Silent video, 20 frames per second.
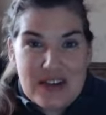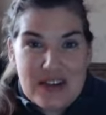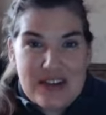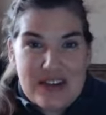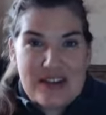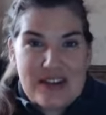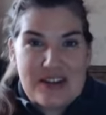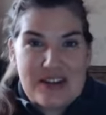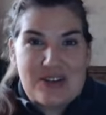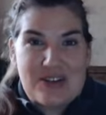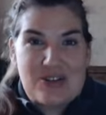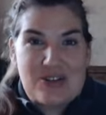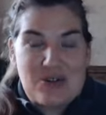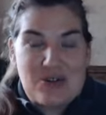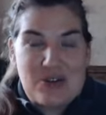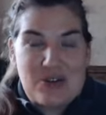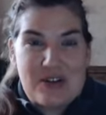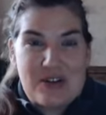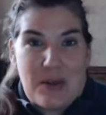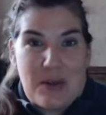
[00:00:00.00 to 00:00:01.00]
And it
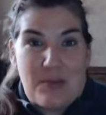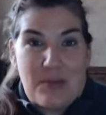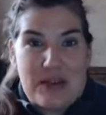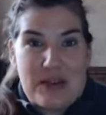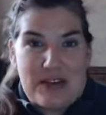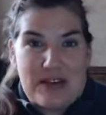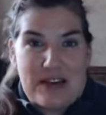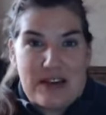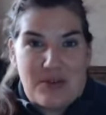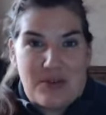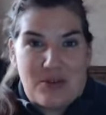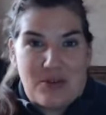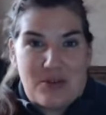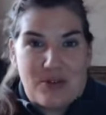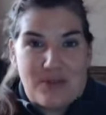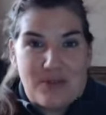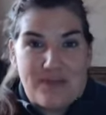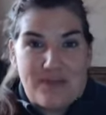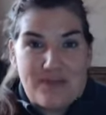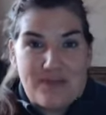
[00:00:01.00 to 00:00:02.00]
included a mini
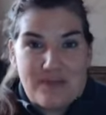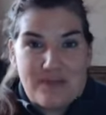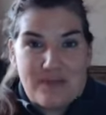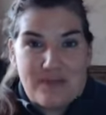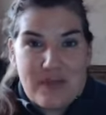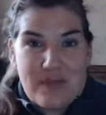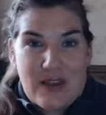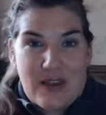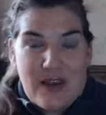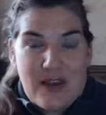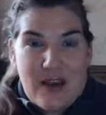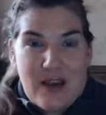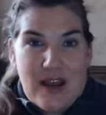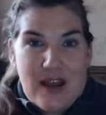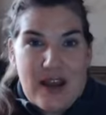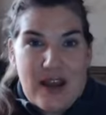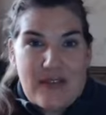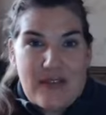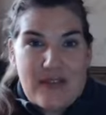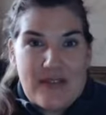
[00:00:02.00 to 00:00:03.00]
cable
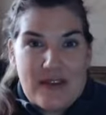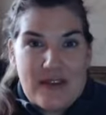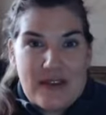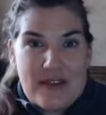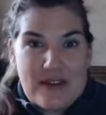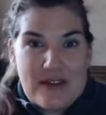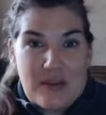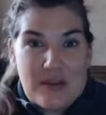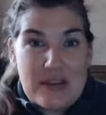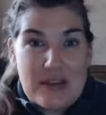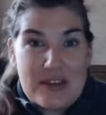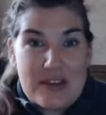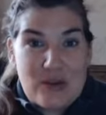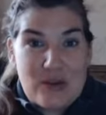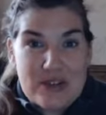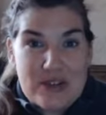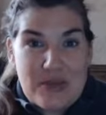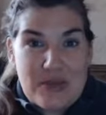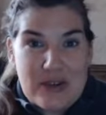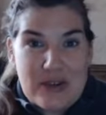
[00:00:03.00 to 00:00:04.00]
and then a mini
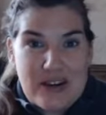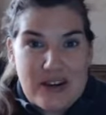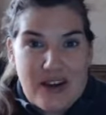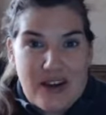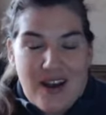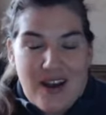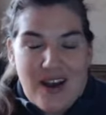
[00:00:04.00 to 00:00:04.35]
USB.